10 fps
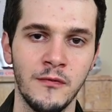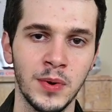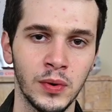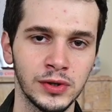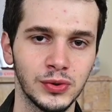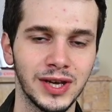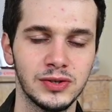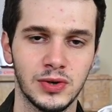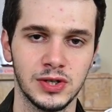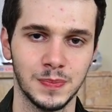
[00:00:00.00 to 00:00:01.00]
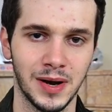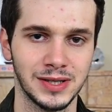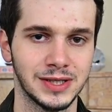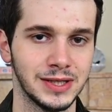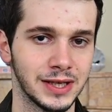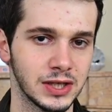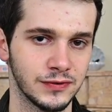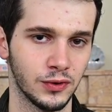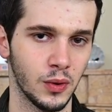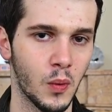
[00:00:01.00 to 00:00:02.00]
I've been wanting to get transparent sneakers
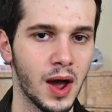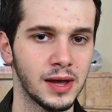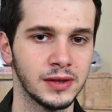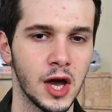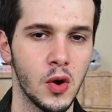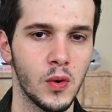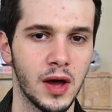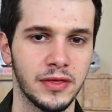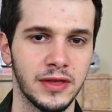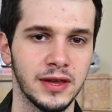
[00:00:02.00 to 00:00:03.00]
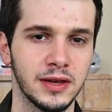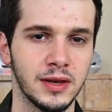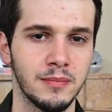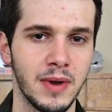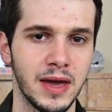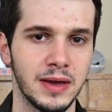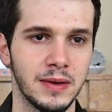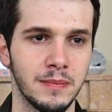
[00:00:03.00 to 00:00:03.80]
for a while now. I think it may